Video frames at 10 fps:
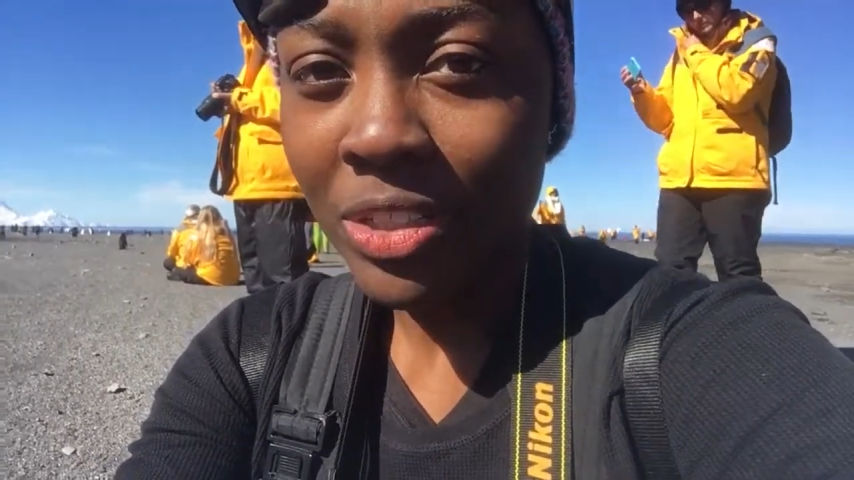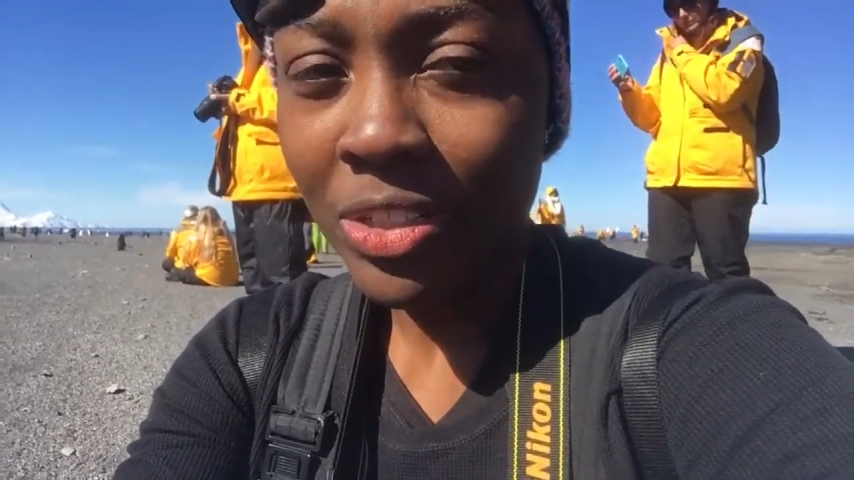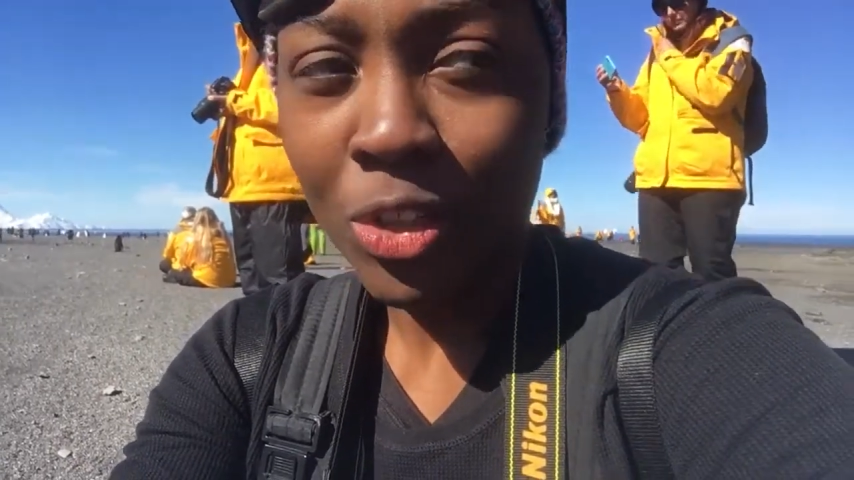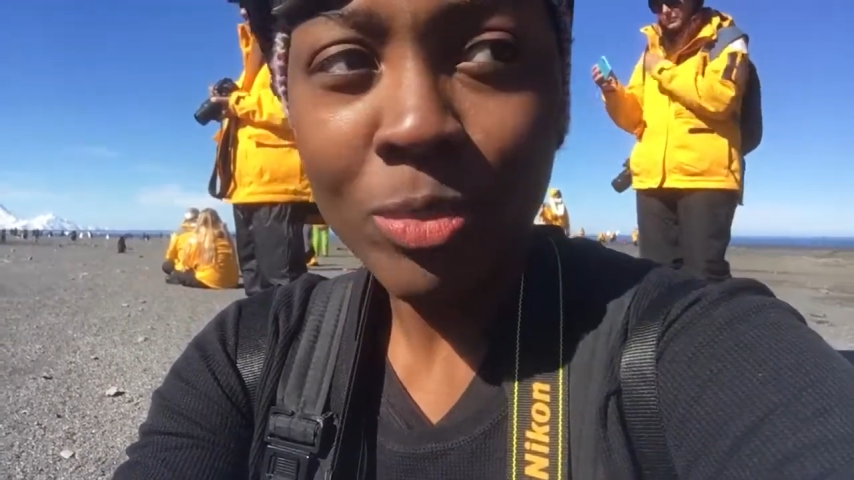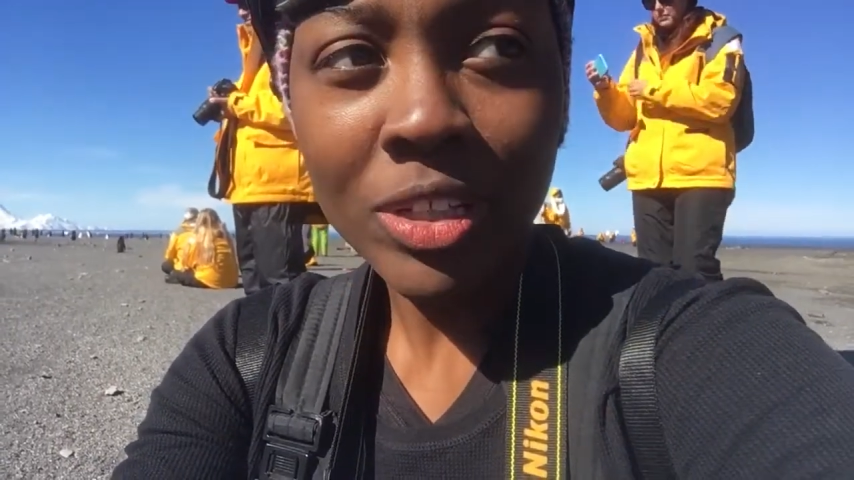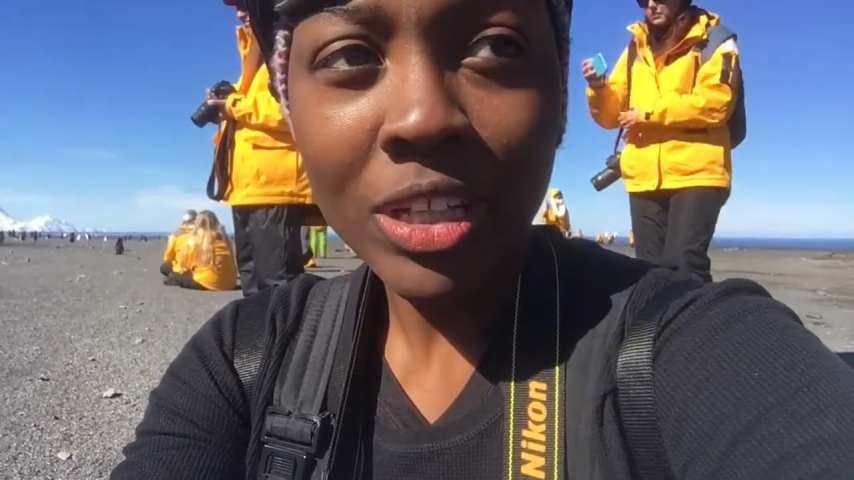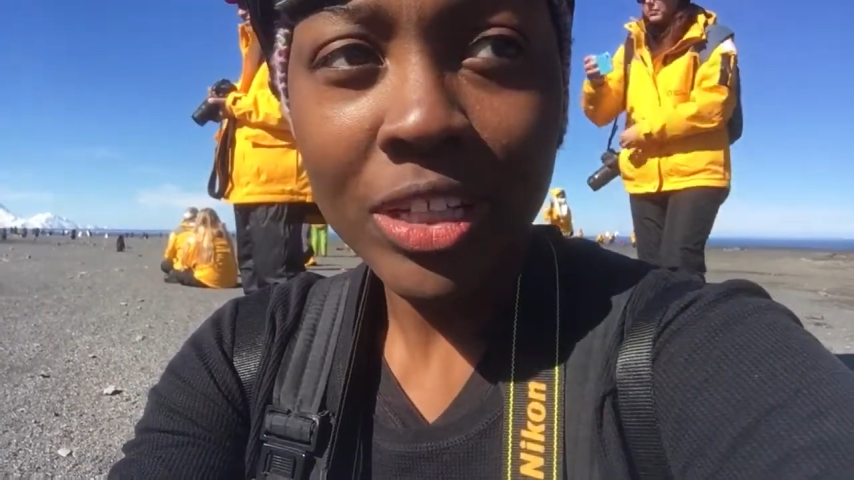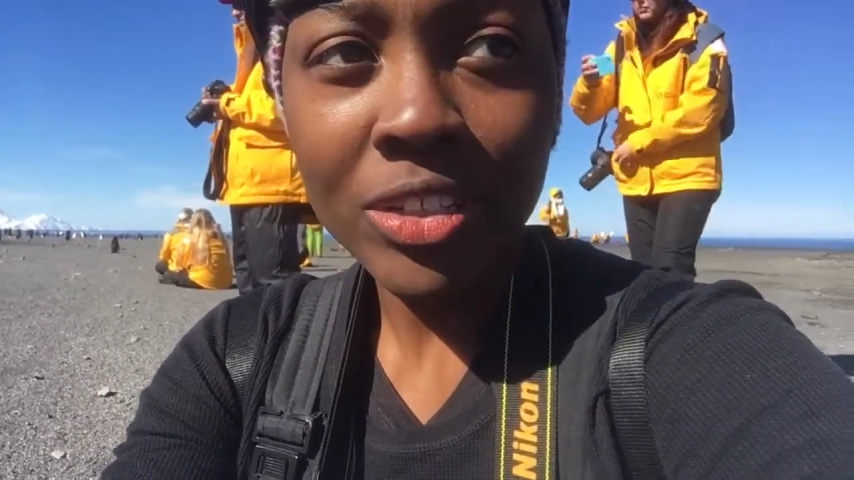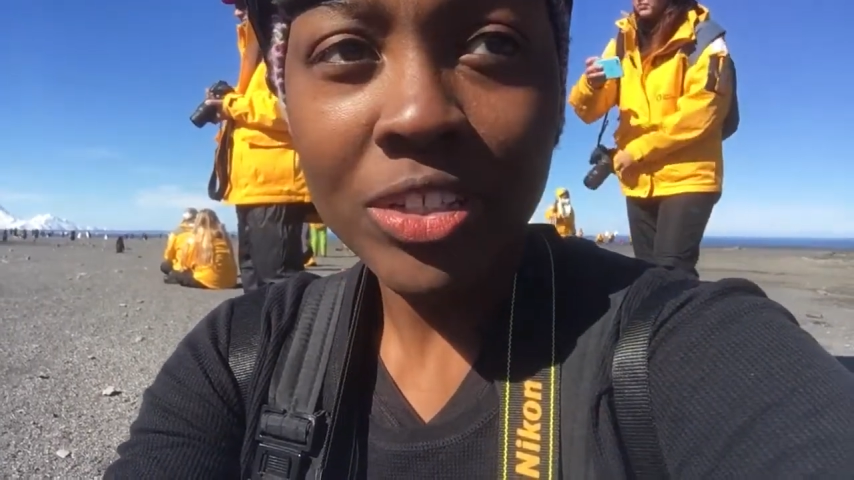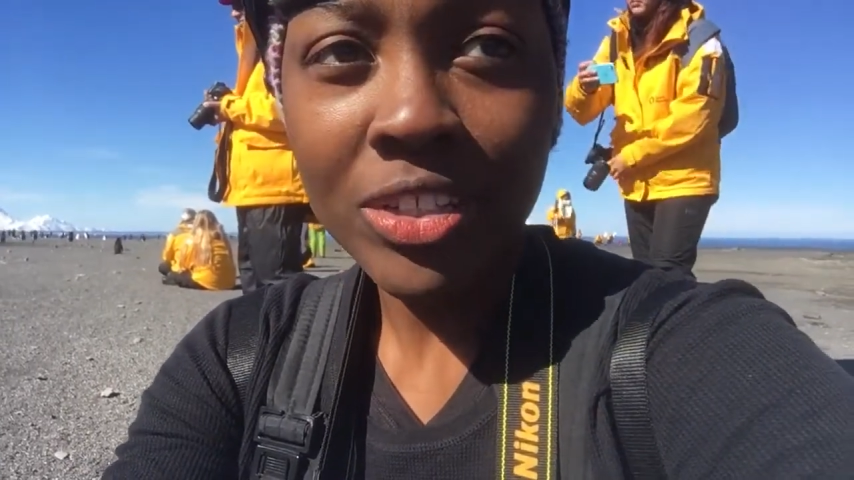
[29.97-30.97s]
to disturb it, I
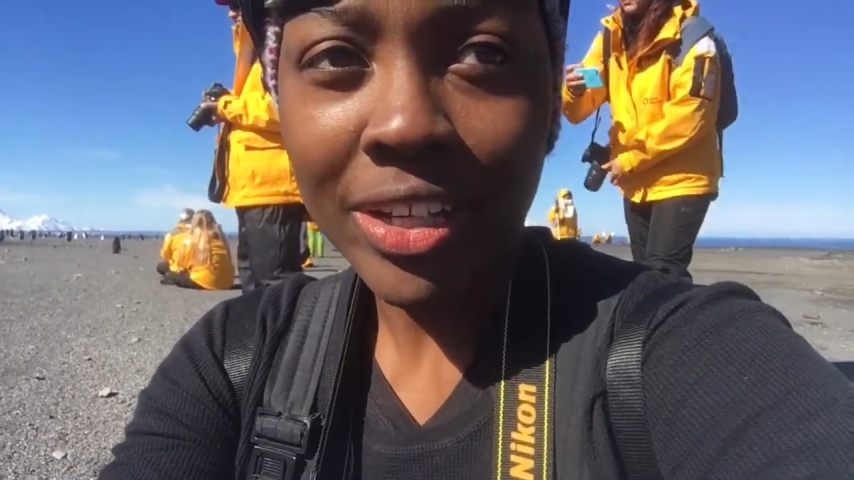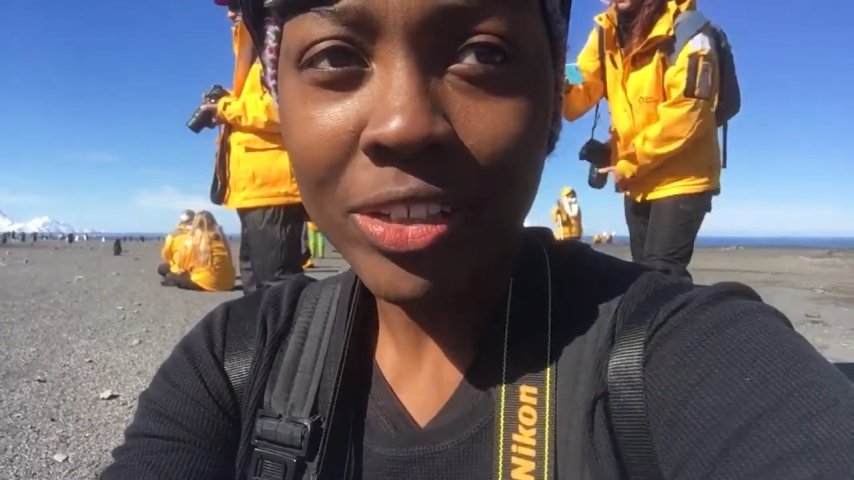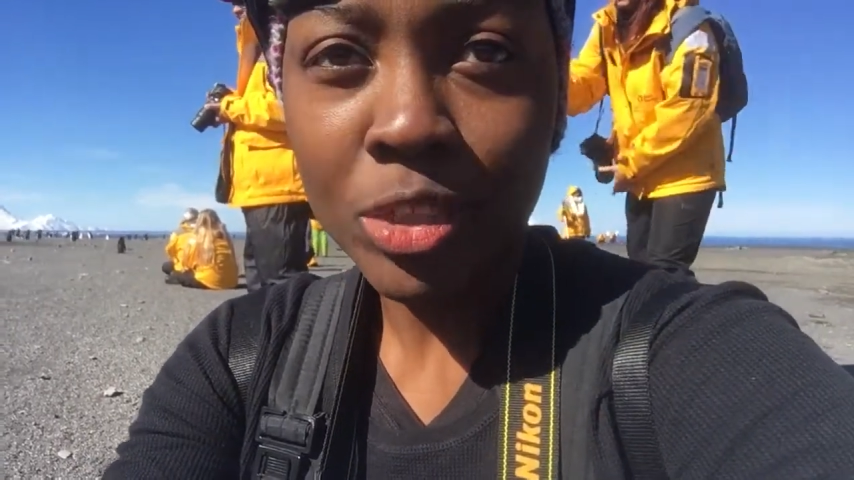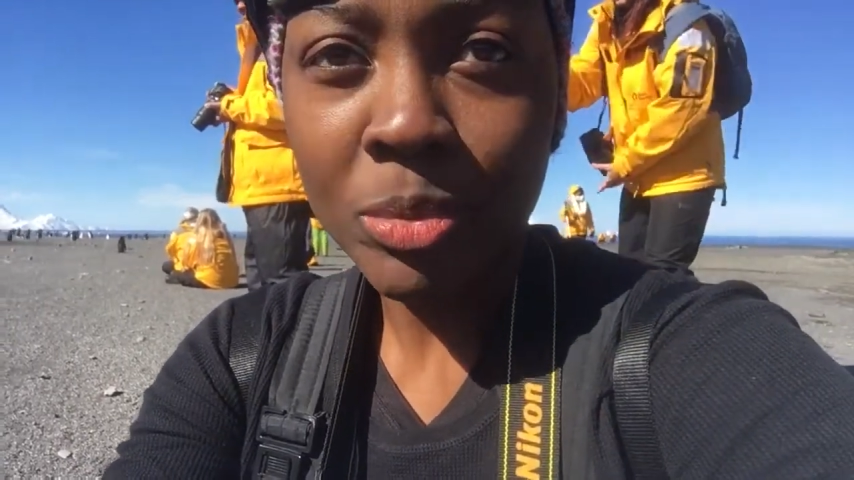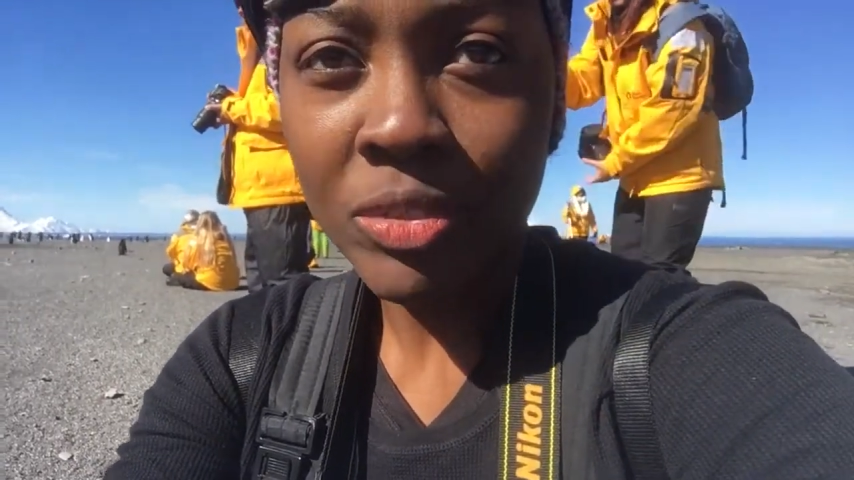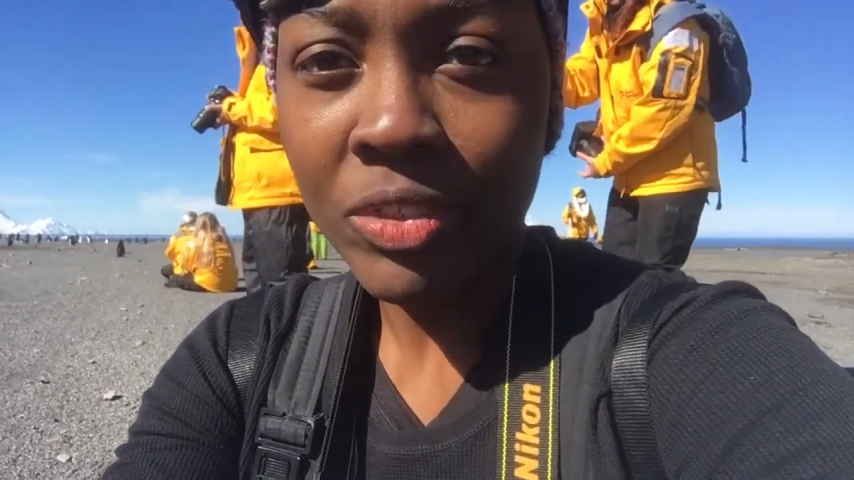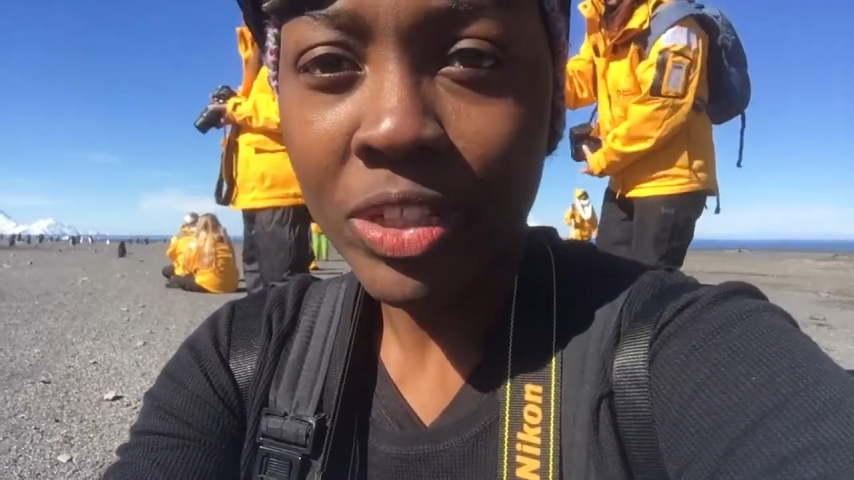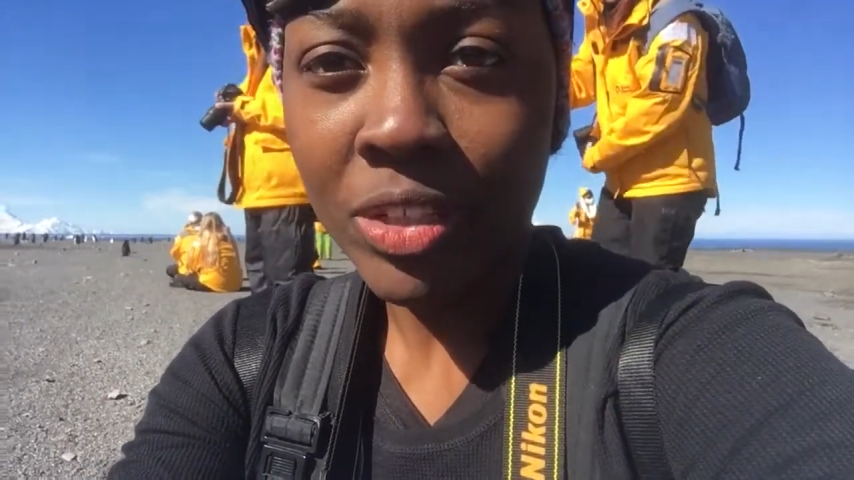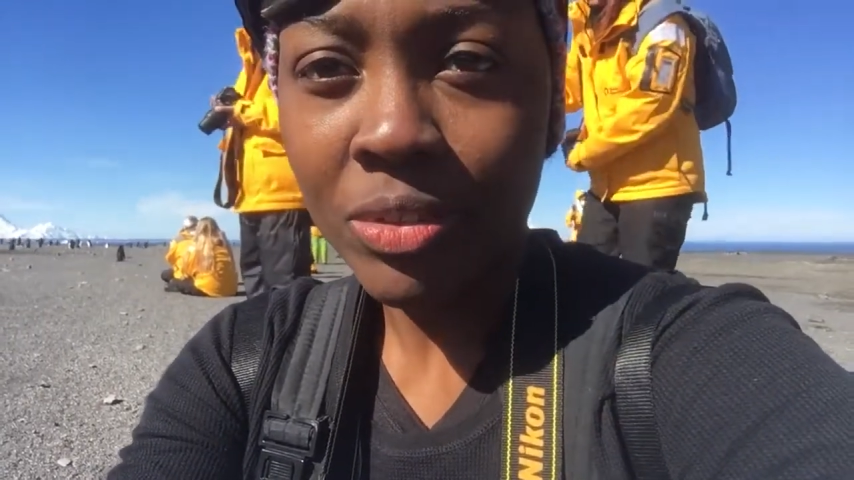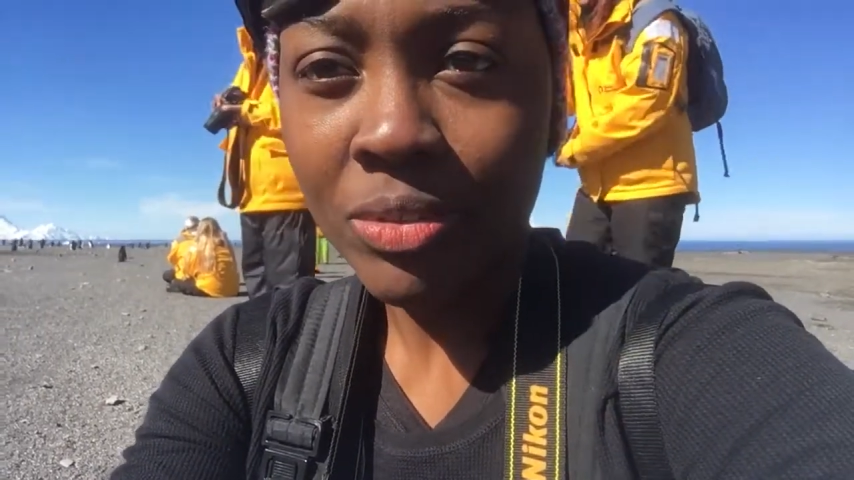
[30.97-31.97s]
did take a little bit of video.
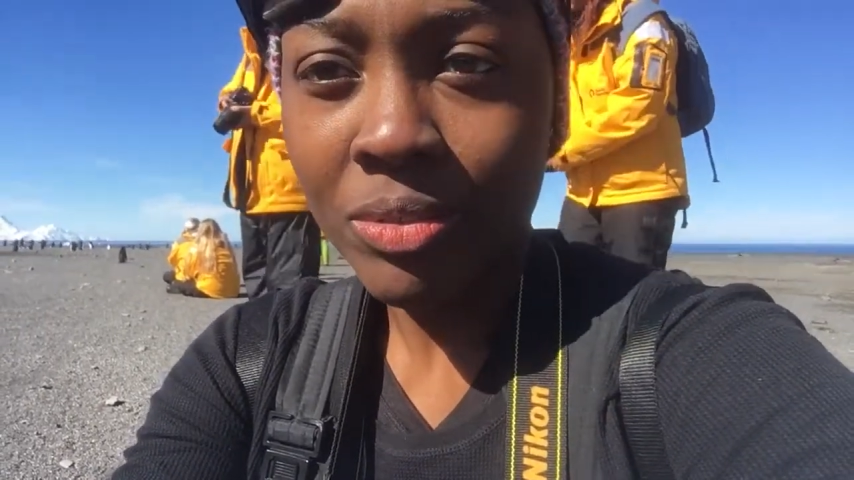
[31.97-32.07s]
